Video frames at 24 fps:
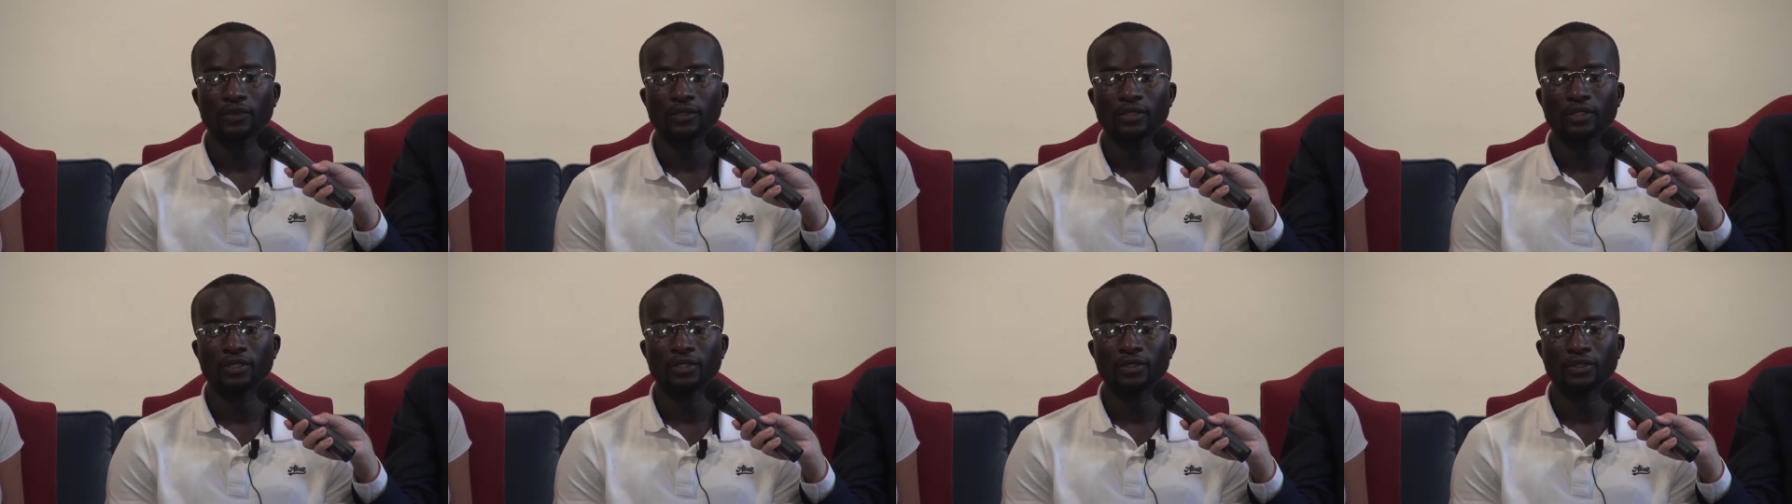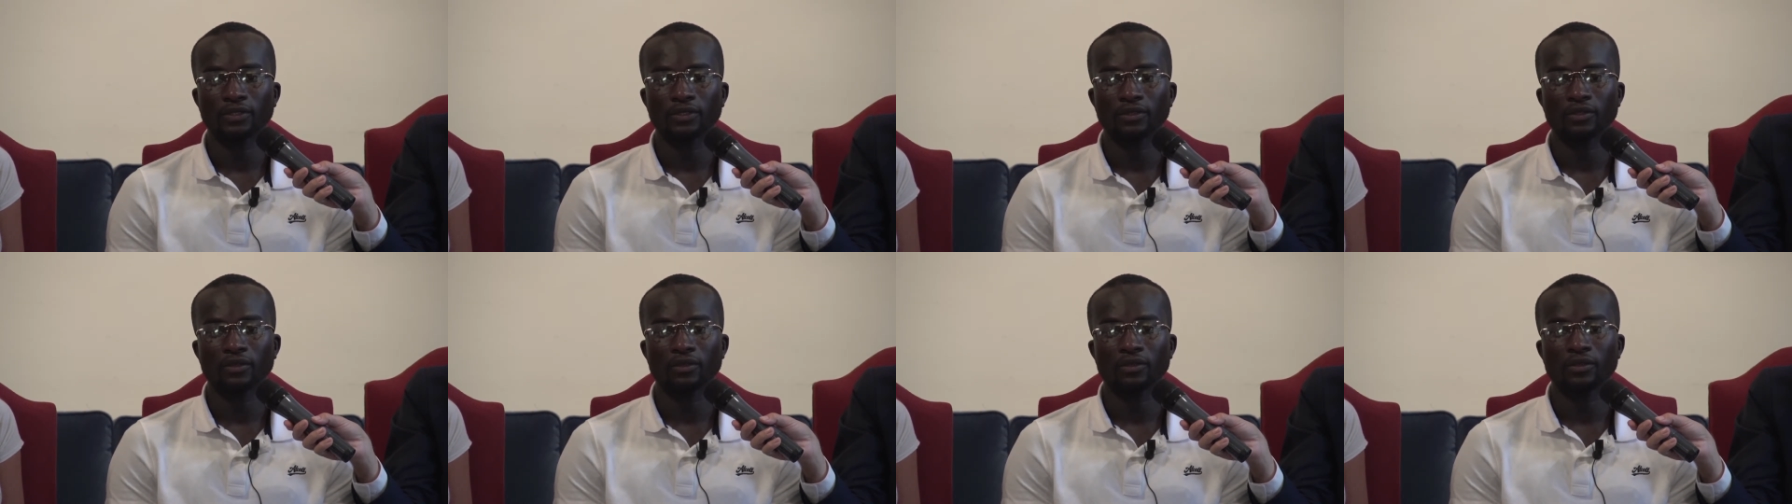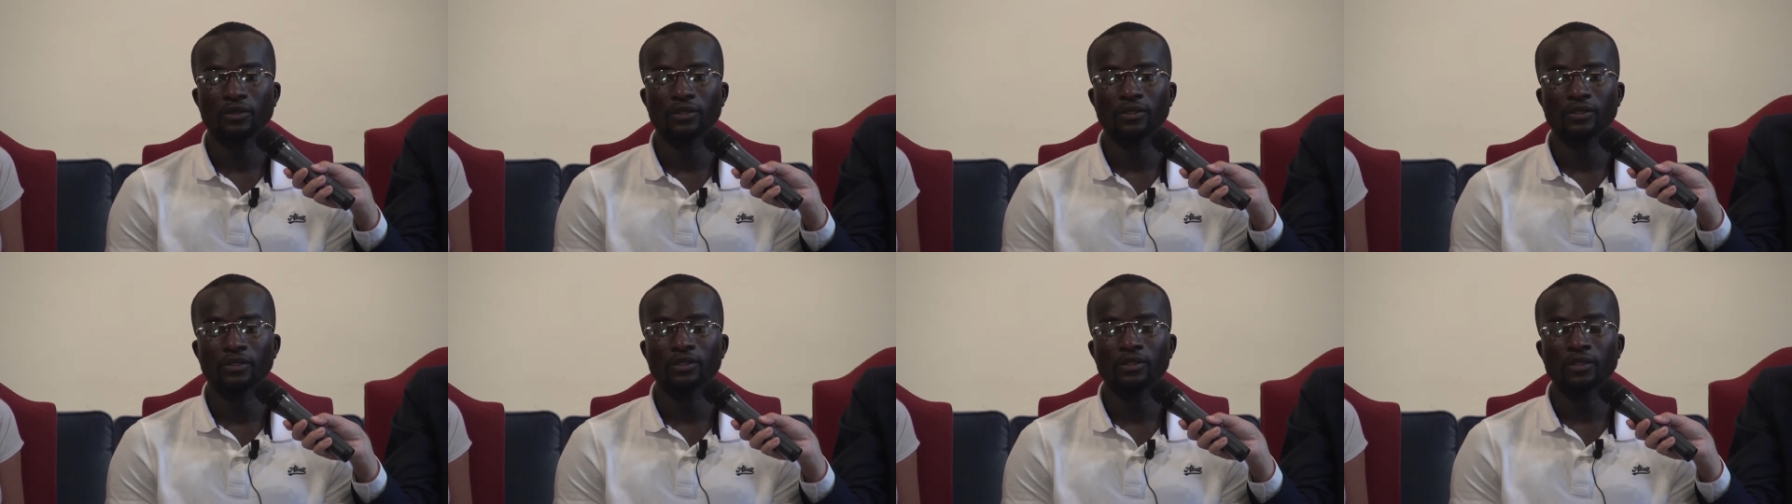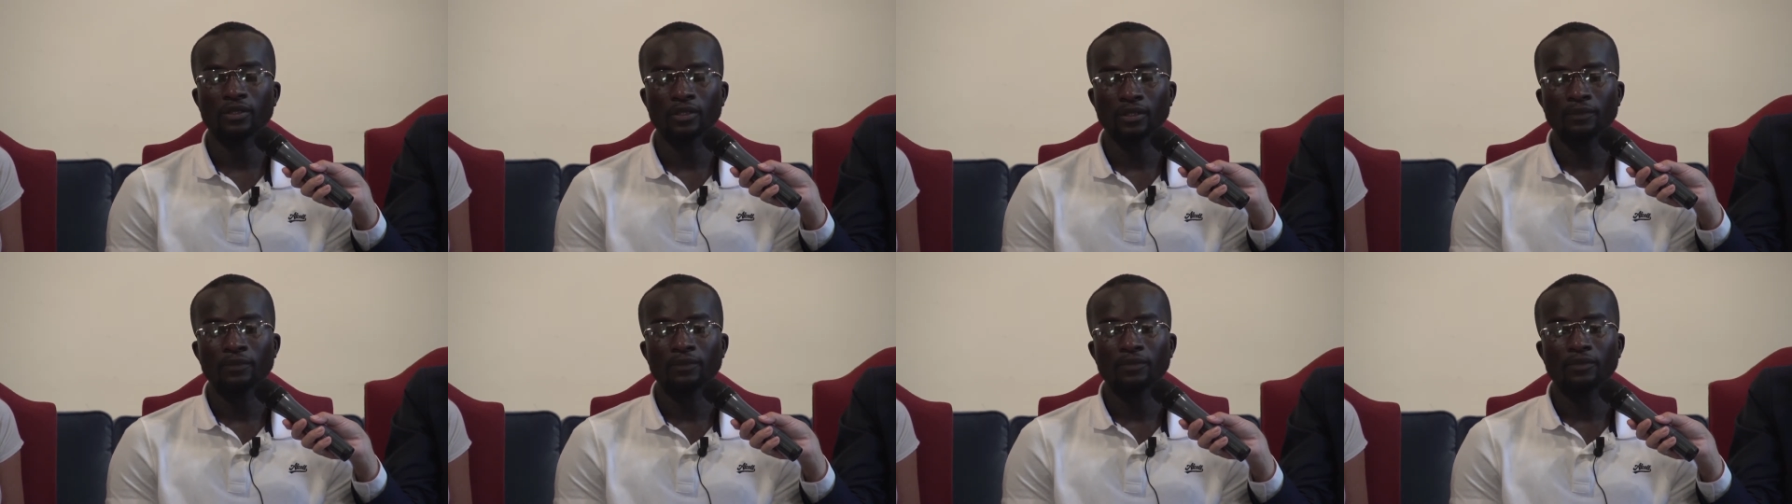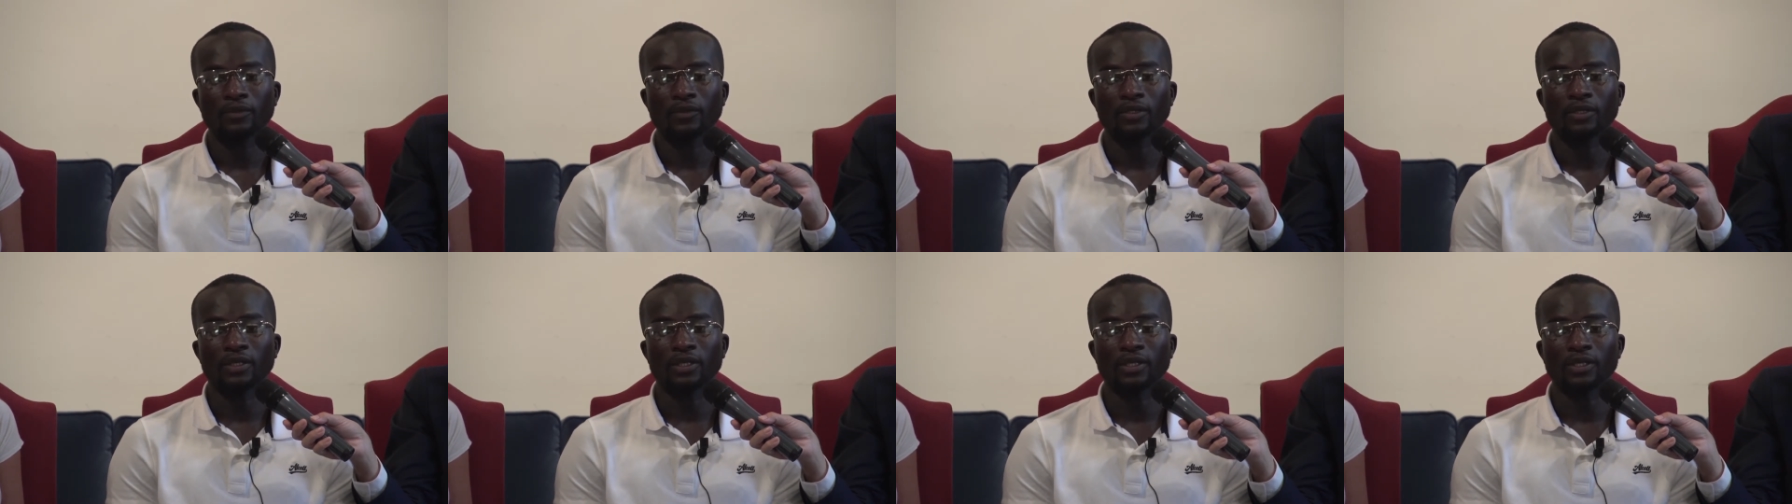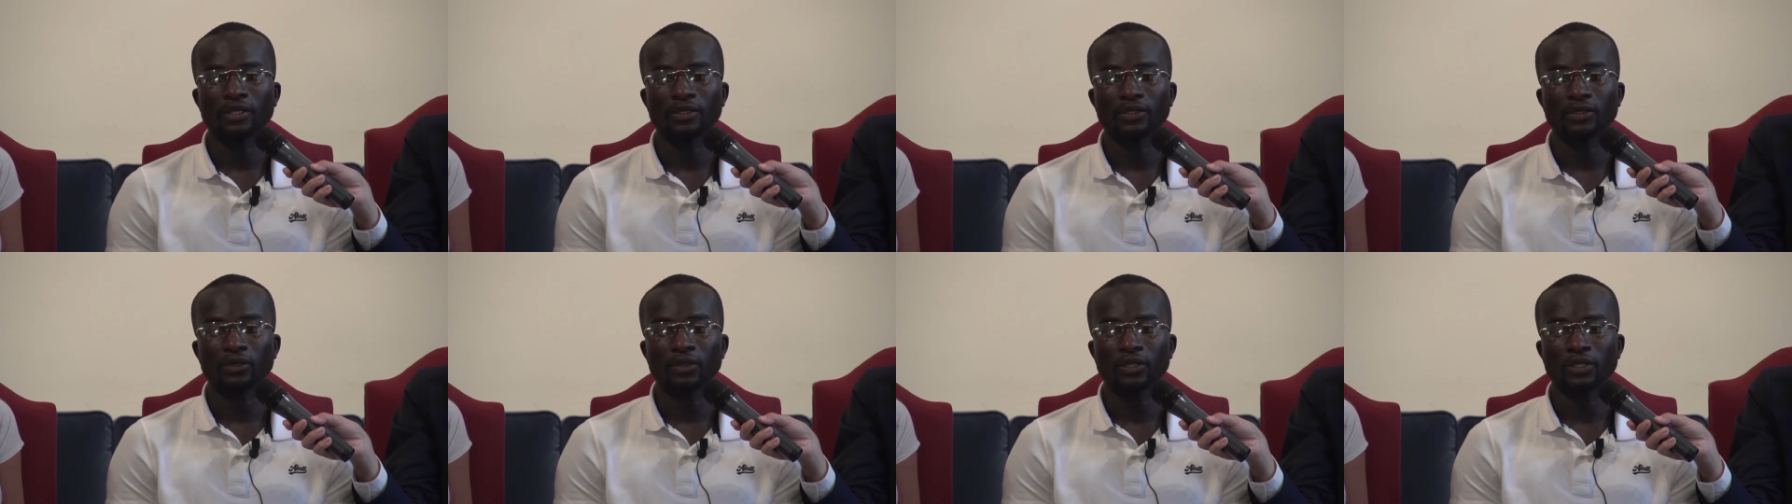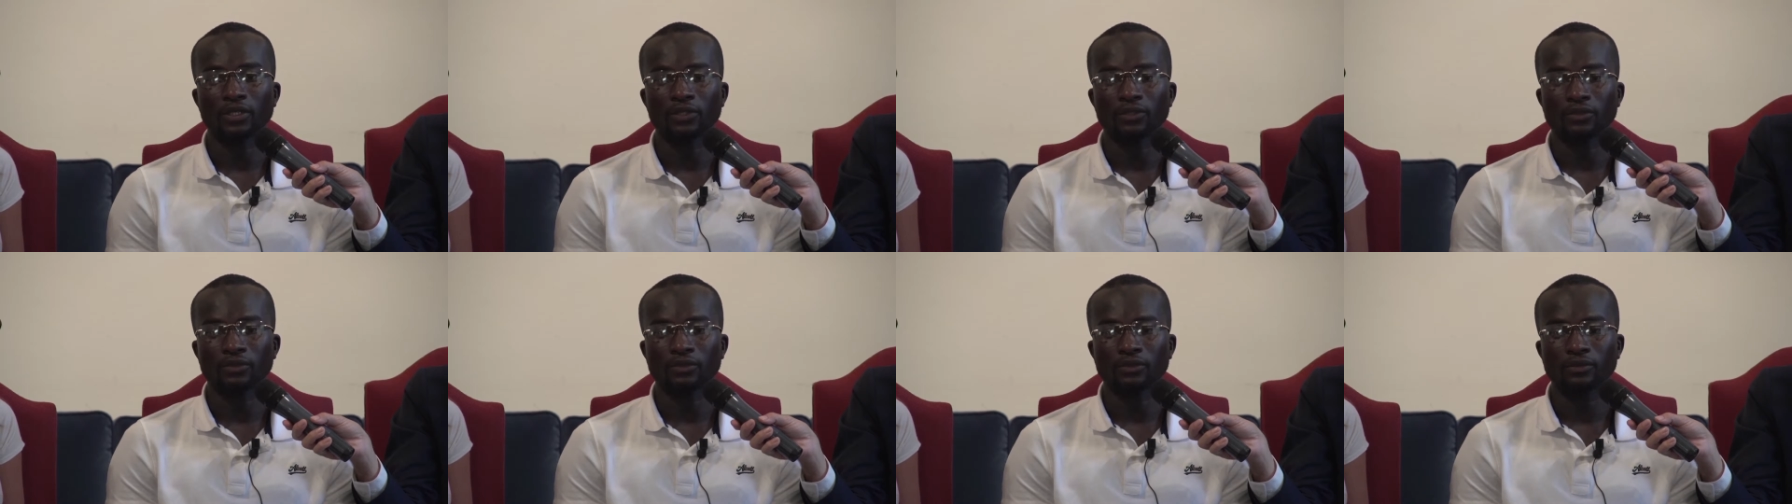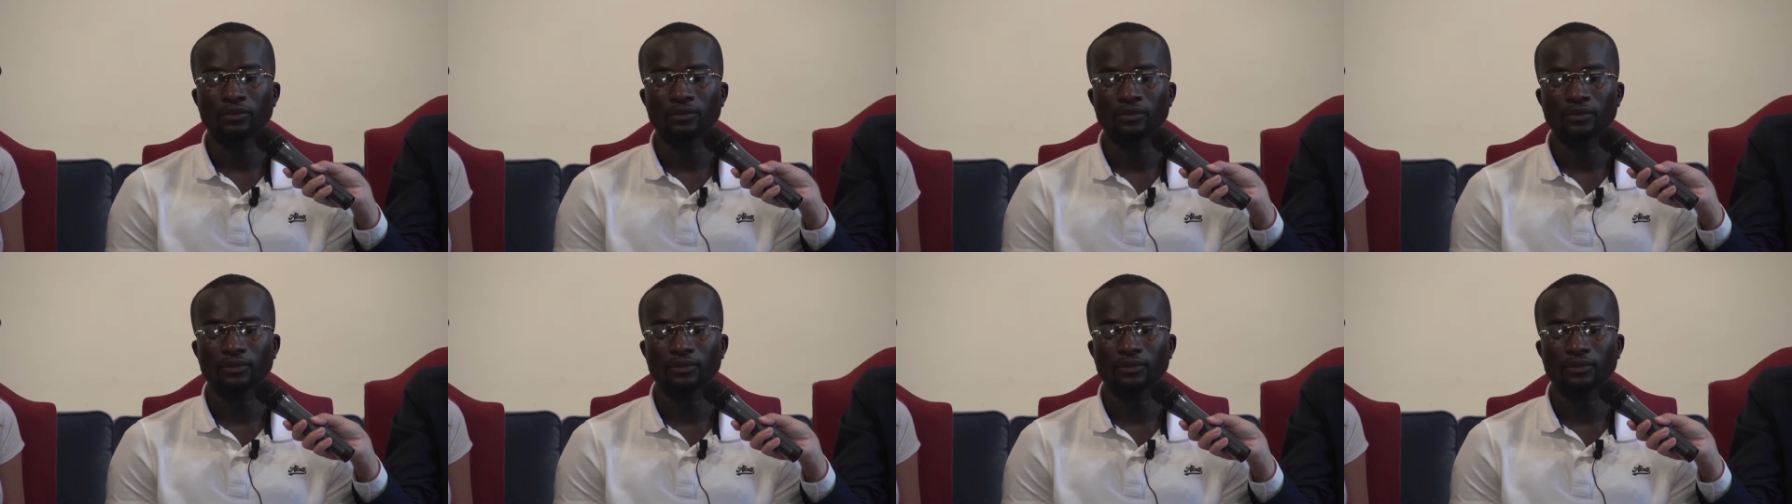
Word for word: this great occasion.